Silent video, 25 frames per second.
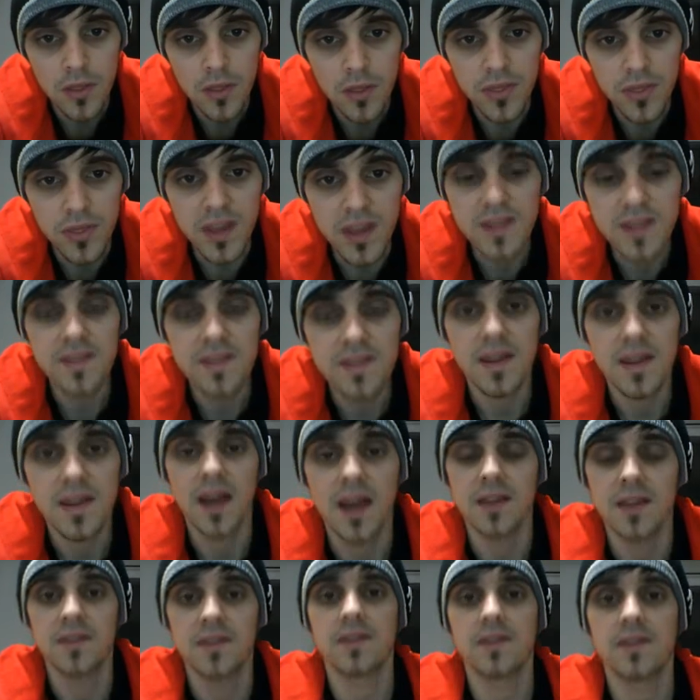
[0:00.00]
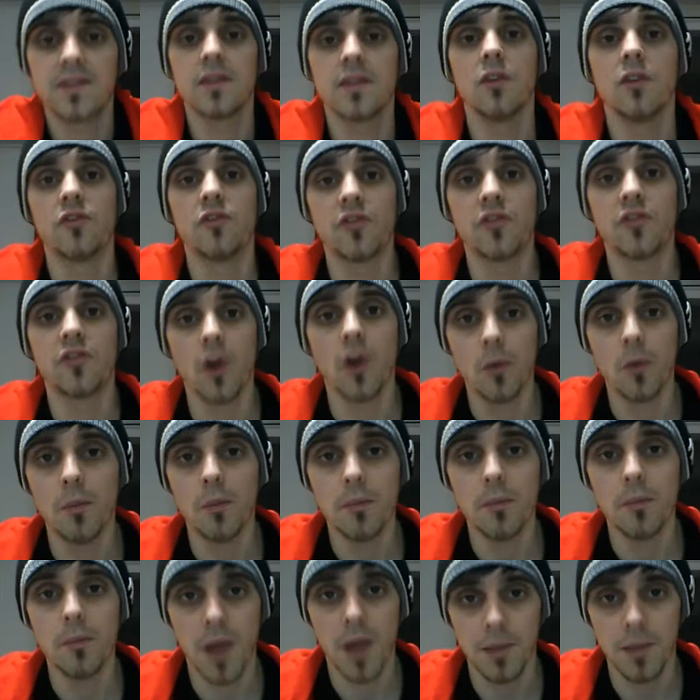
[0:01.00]
these stats
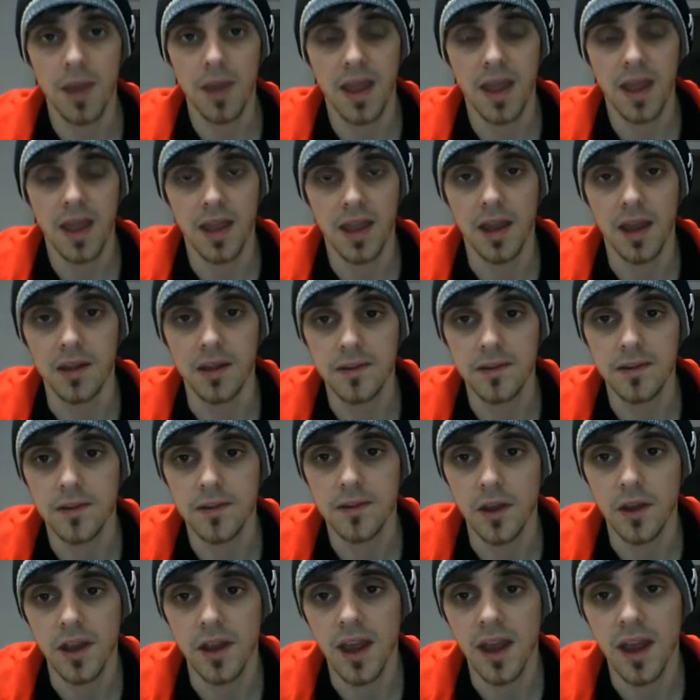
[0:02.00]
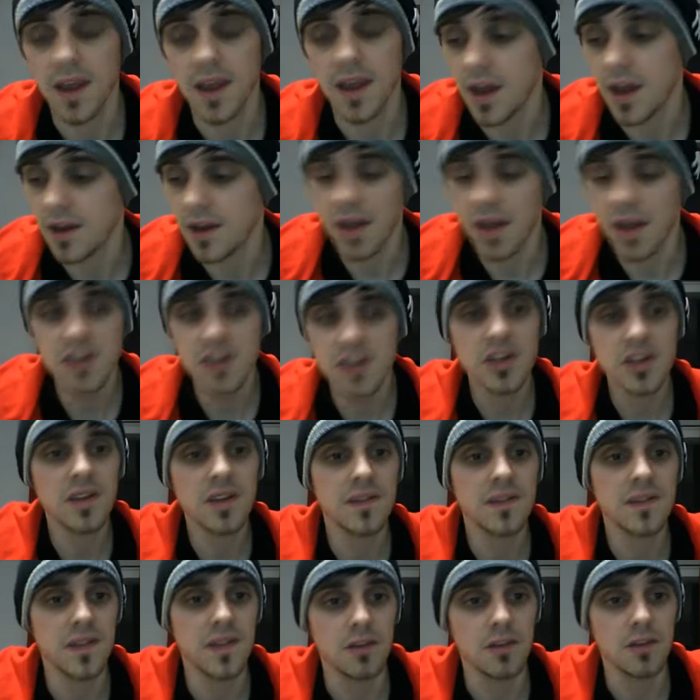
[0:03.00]
from My Paying Ads, okay? And as you
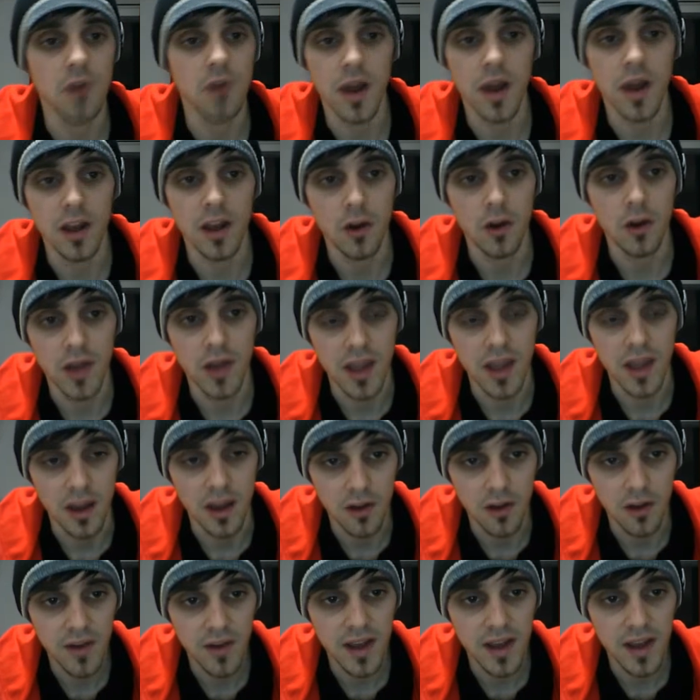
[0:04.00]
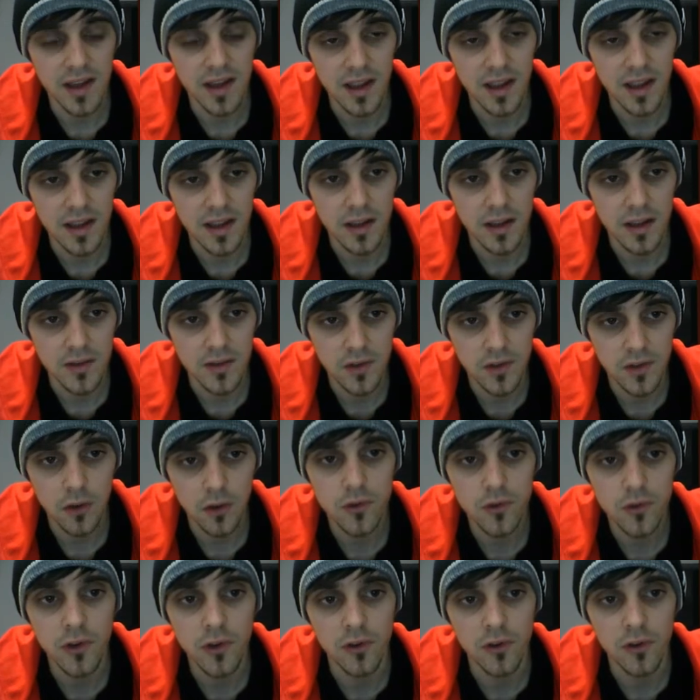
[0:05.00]
can see right along here, I've had a
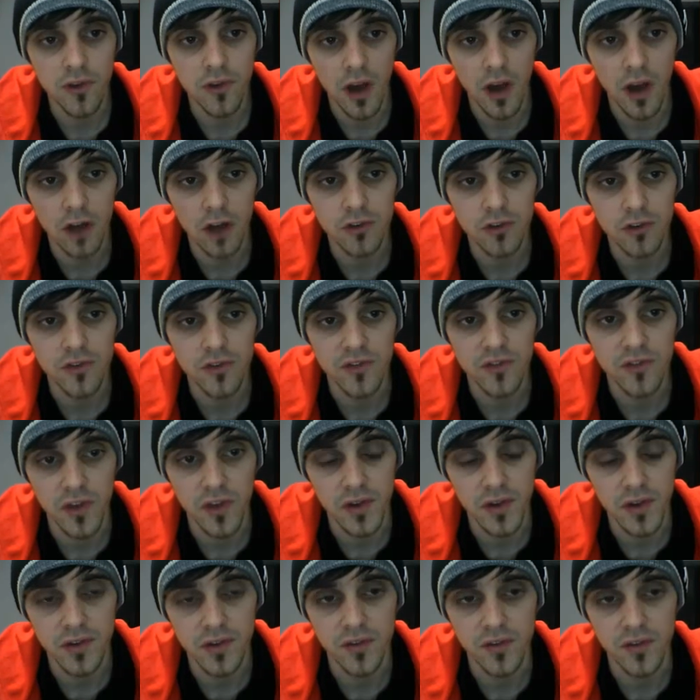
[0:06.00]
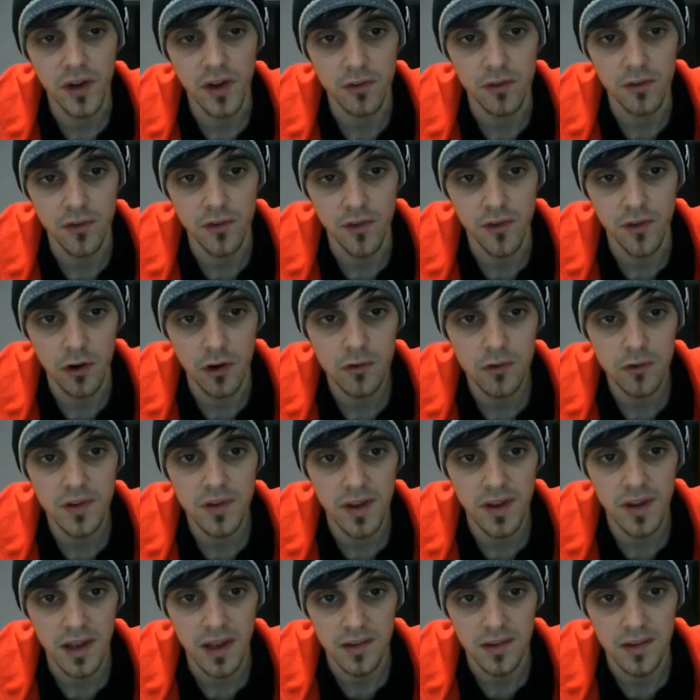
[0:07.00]
total of 135
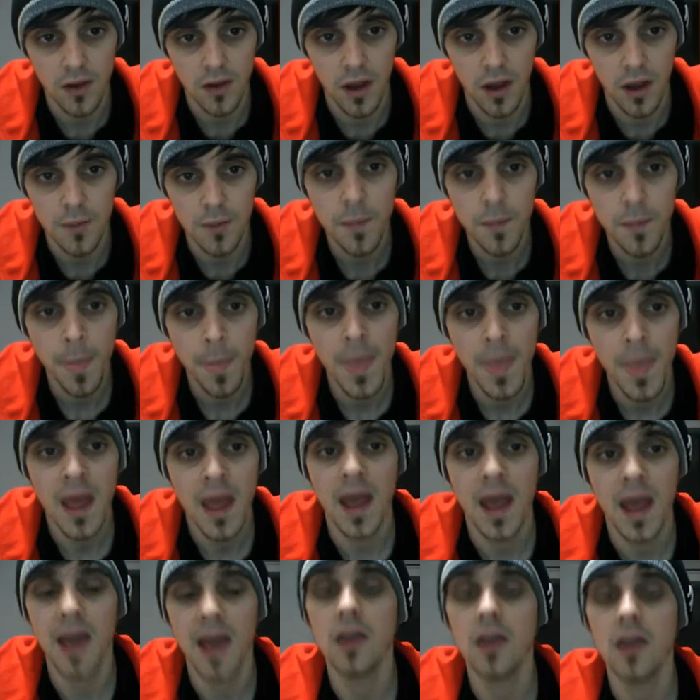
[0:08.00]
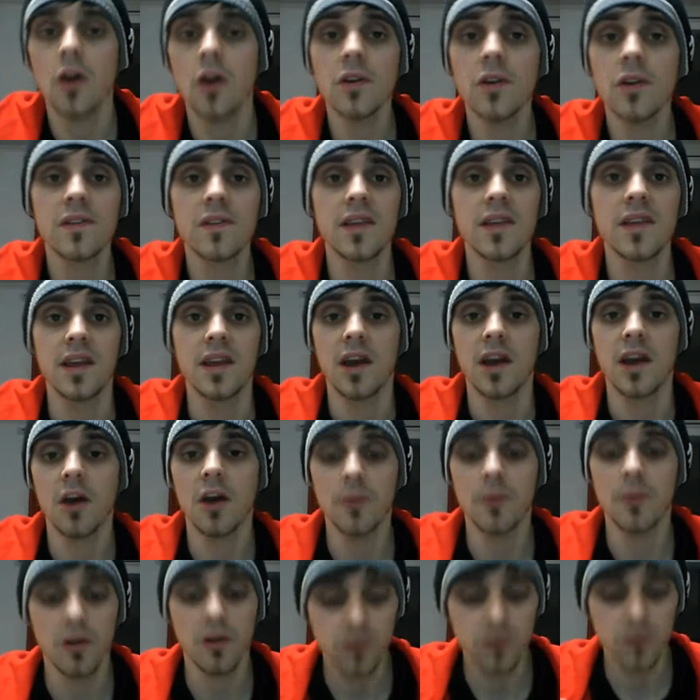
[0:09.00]
referrals at that time. And honestly,
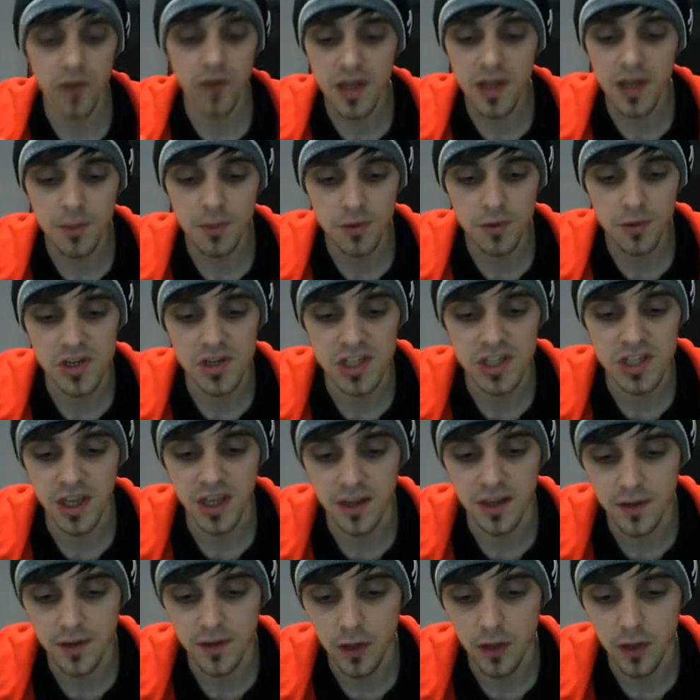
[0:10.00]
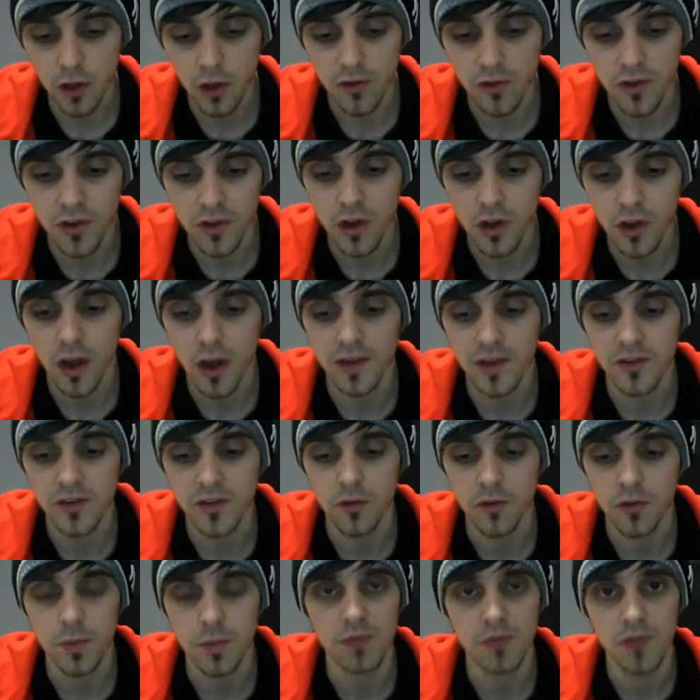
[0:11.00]
I've really appreciated a lot of you
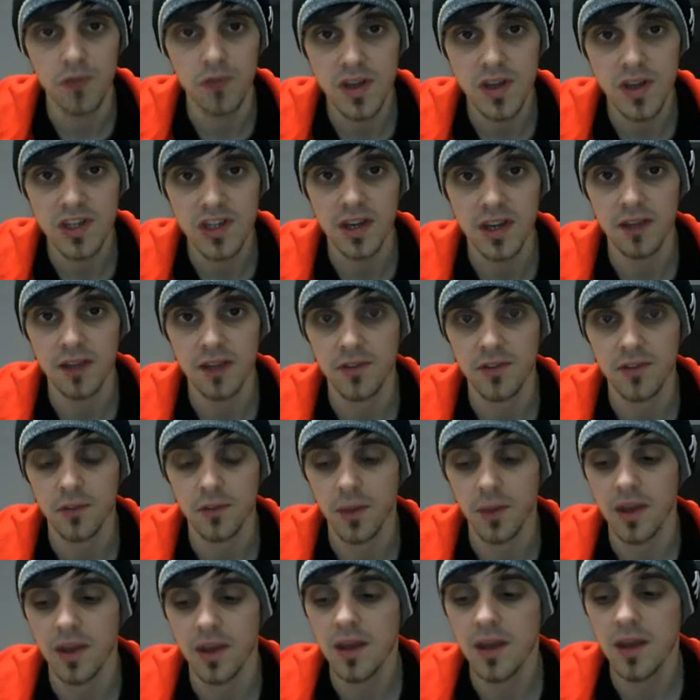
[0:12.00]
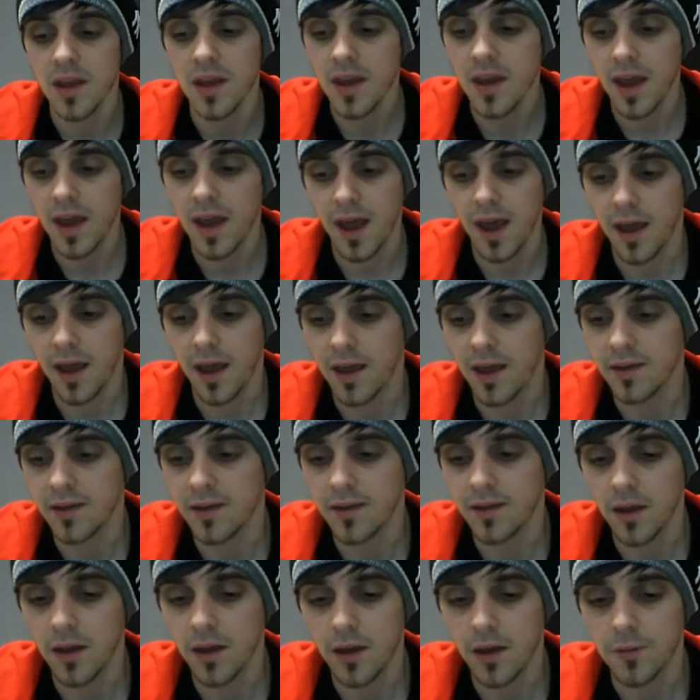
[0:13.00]
guys who have been reaching out to me
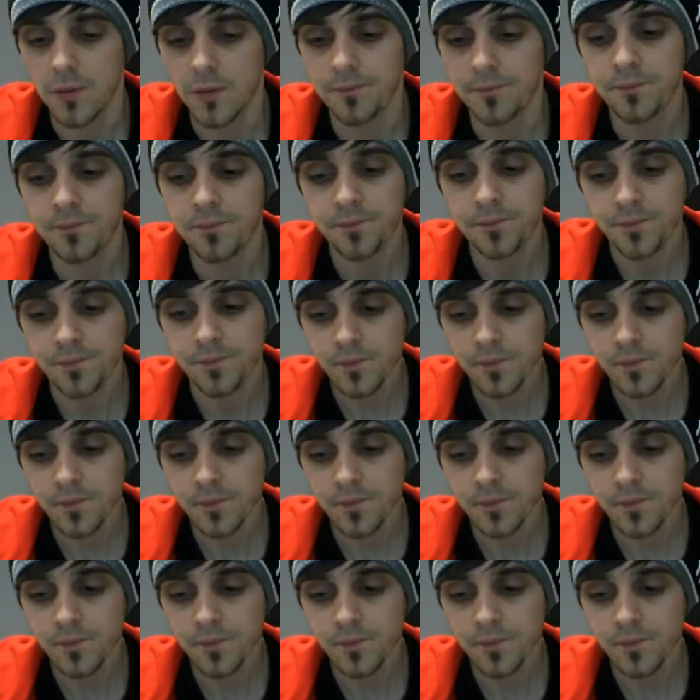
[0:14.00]
and